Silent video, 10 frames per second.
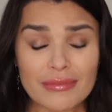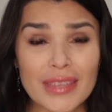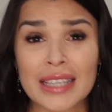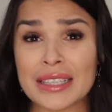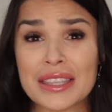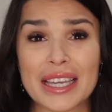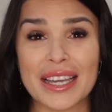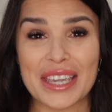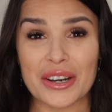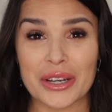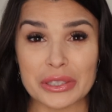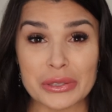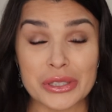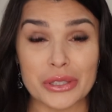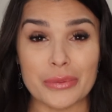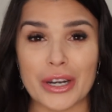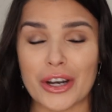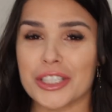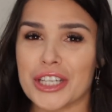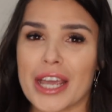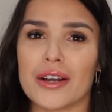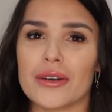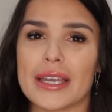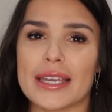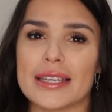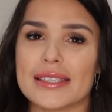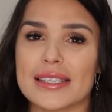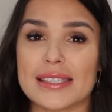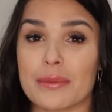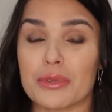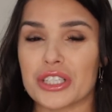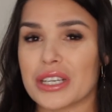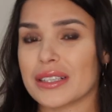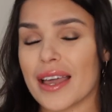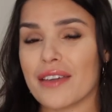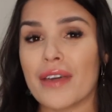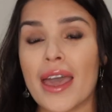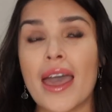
Lithia here on YouTube, and her channel is The Simple Chic Life.